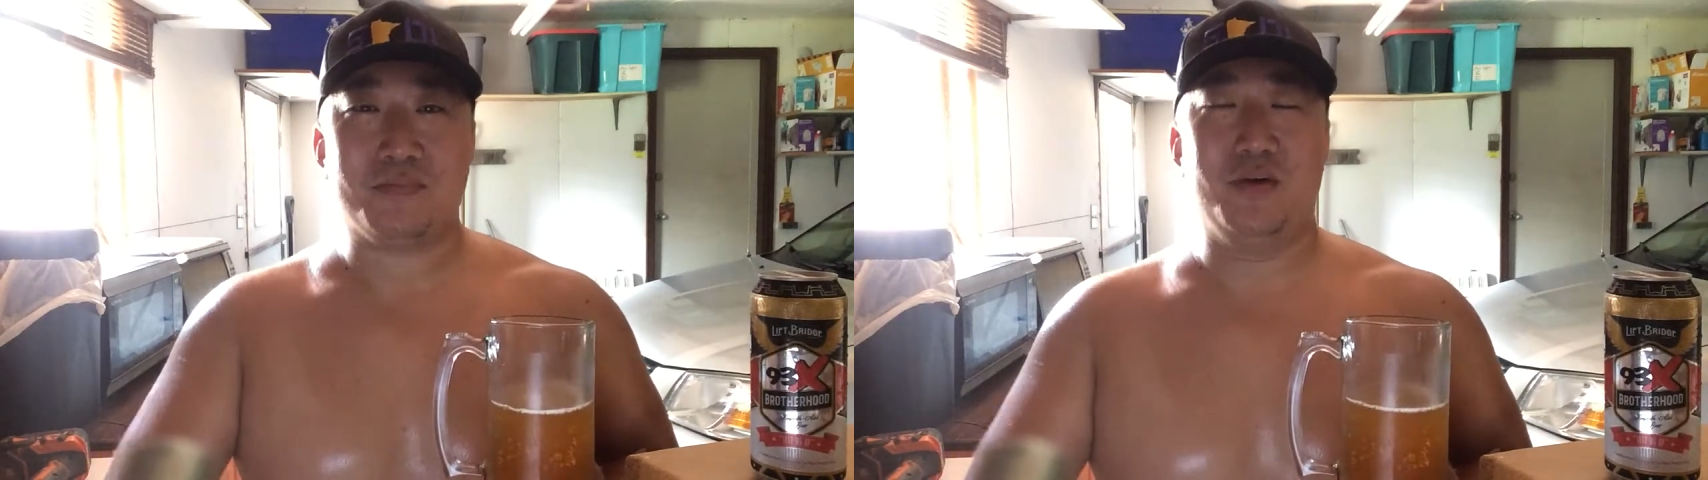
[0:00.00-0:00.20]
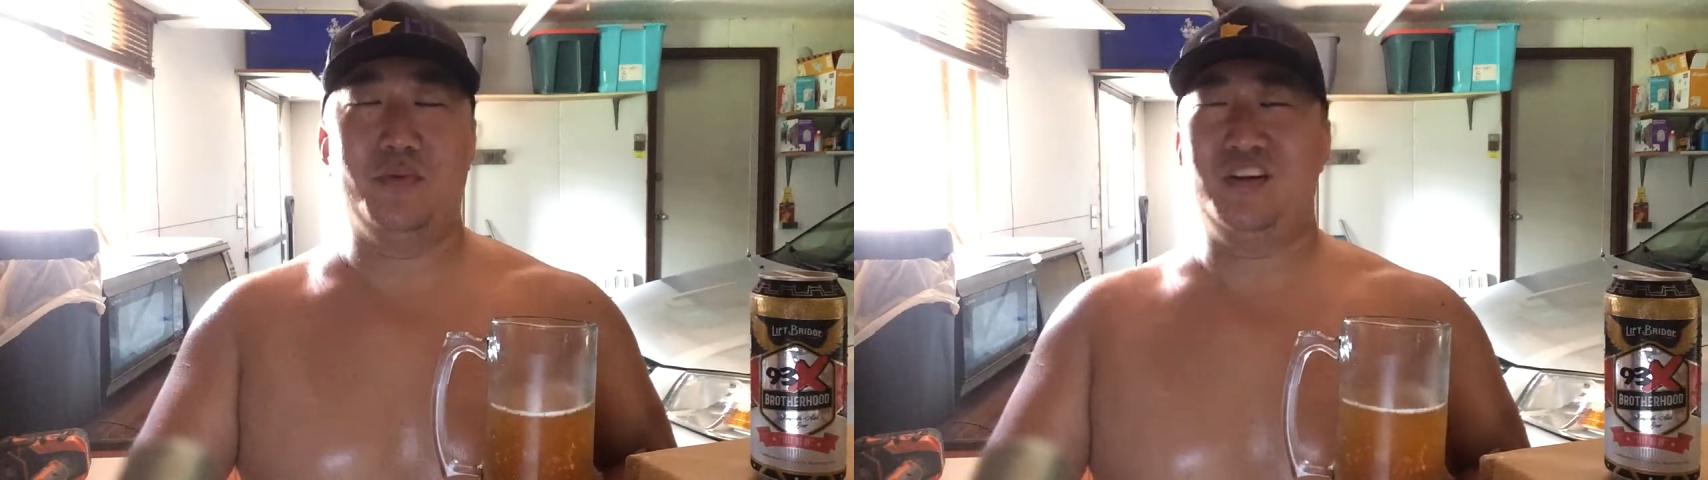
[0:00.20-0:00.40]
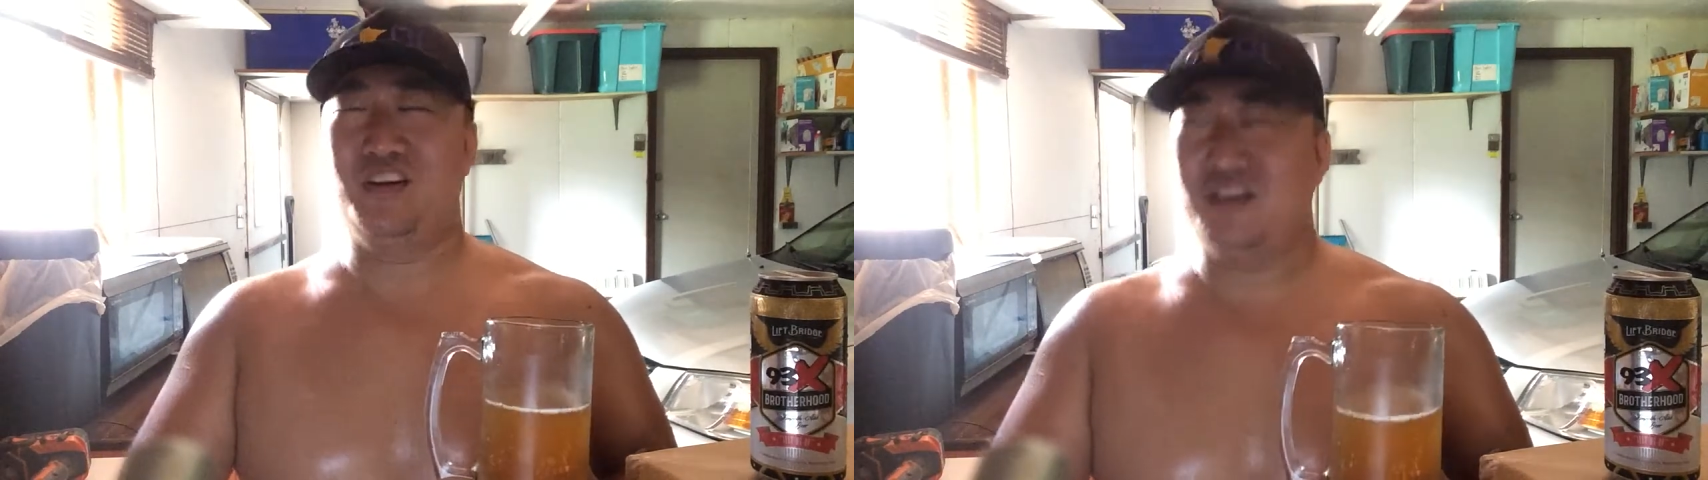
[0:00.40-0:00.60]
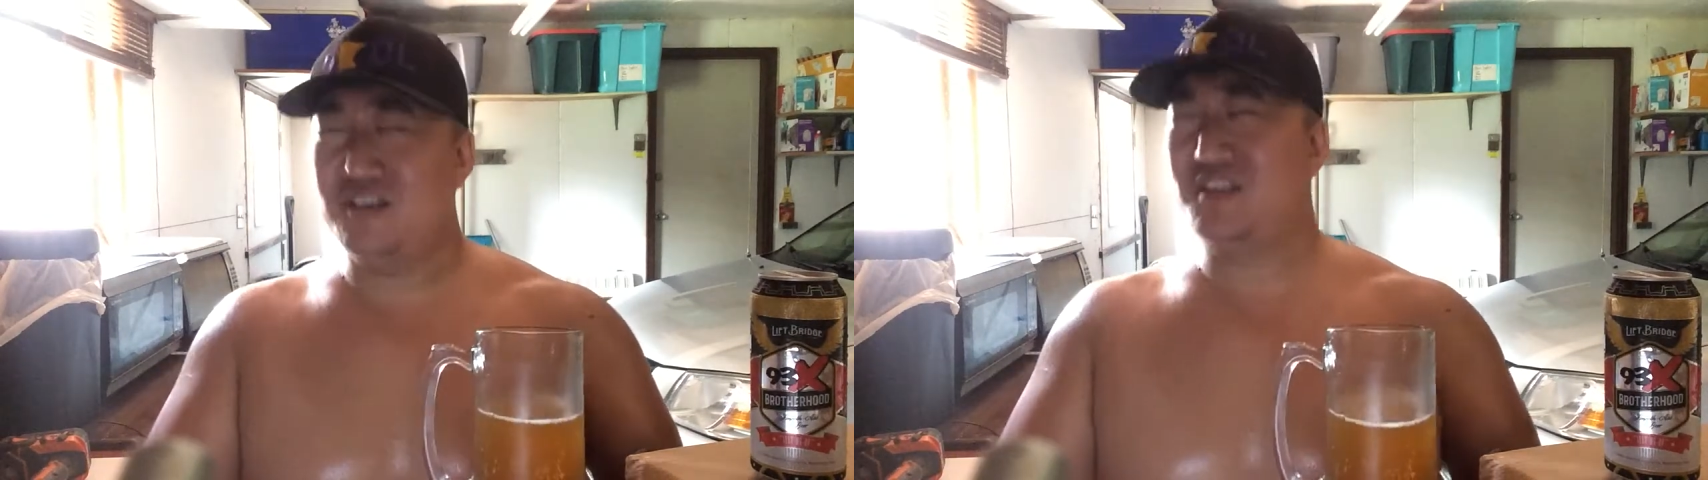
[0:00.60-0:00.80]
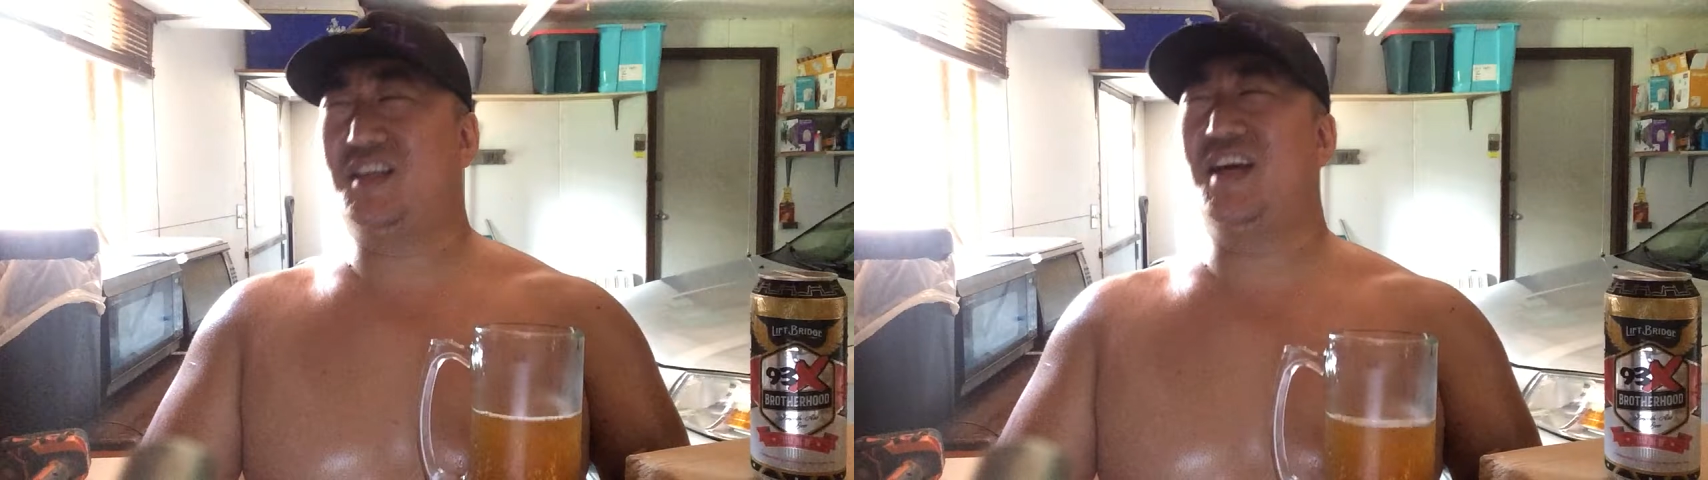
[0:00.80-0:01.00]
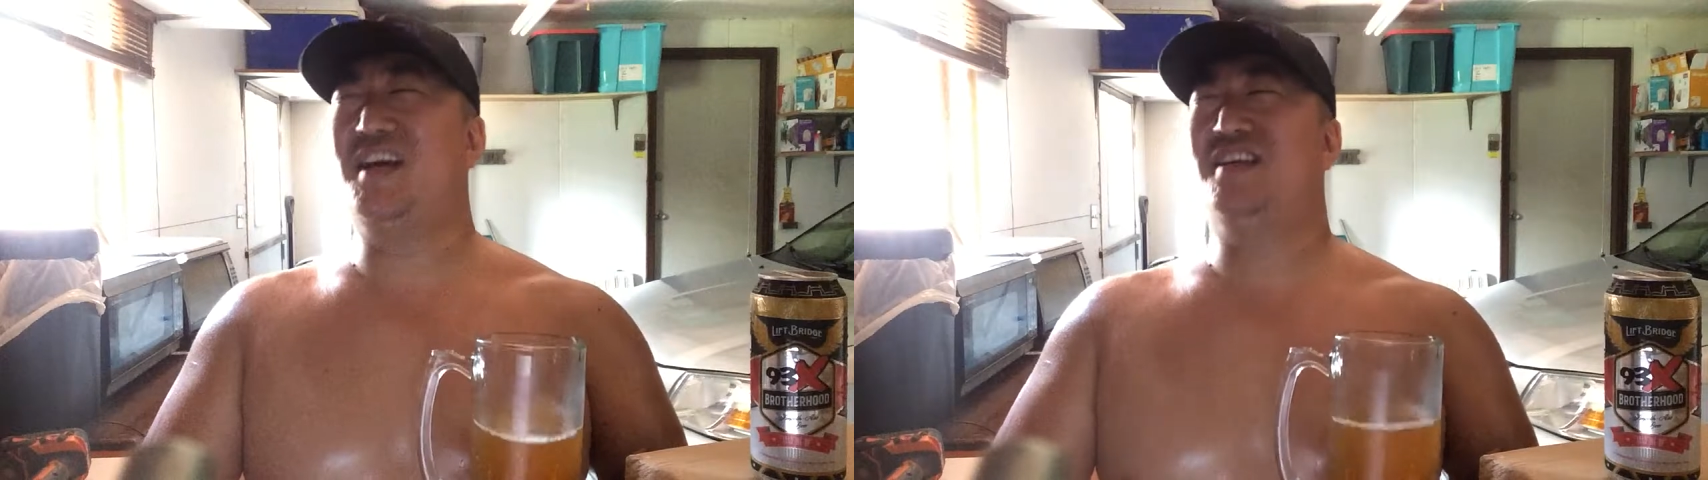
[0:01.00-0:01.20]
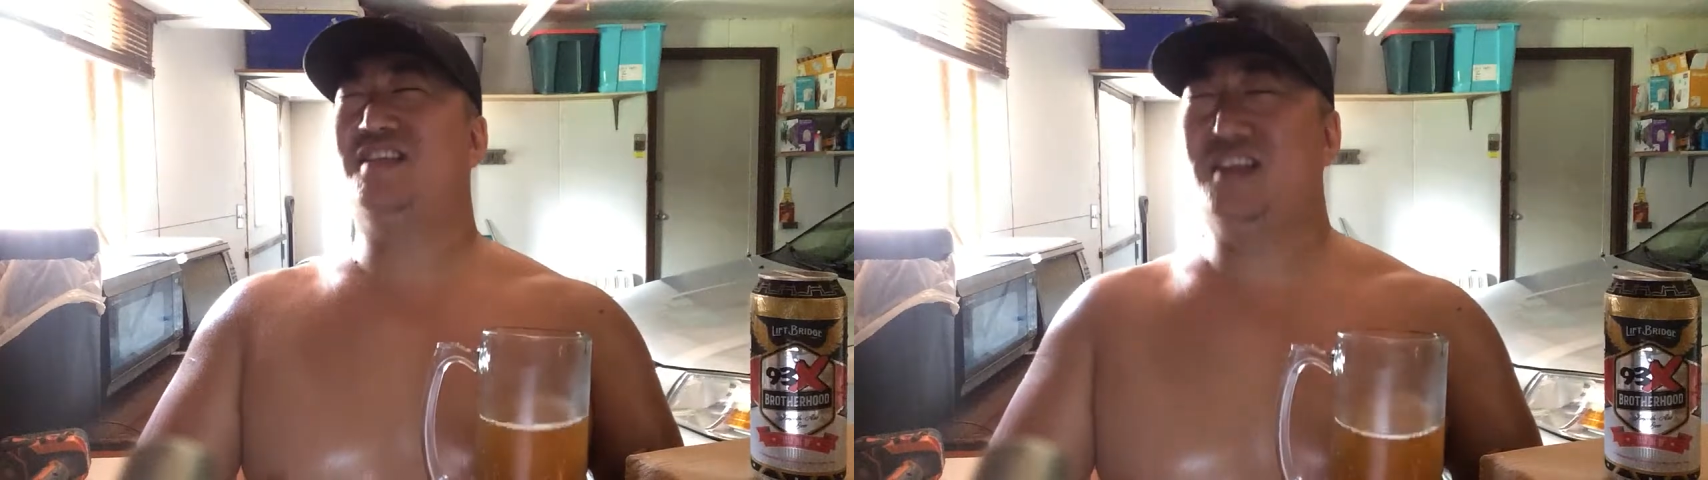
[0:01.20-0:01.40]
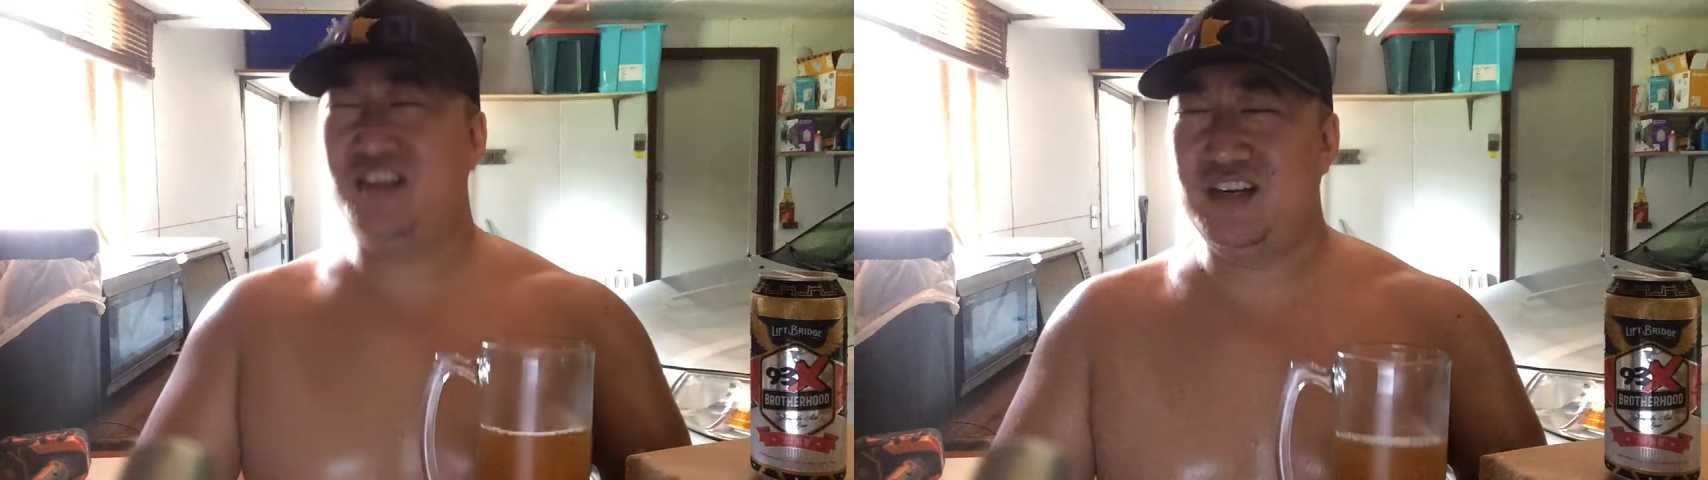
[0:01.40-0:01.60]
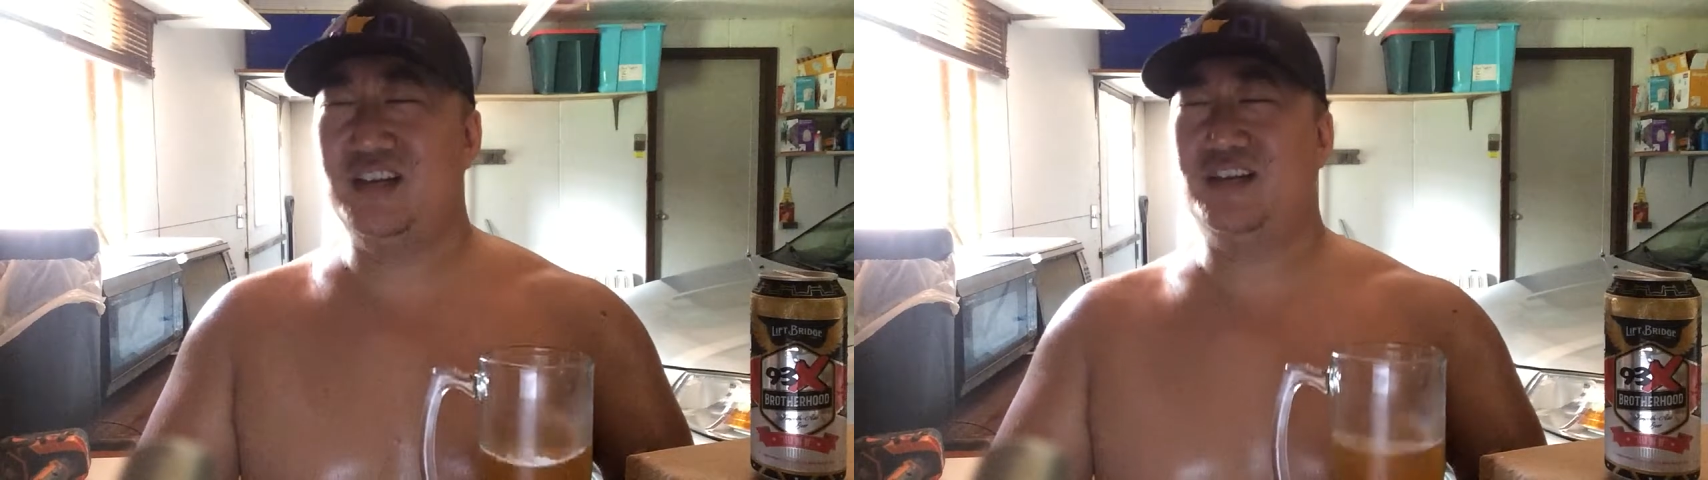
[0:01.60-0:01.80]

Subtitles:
oh, we all stay skinny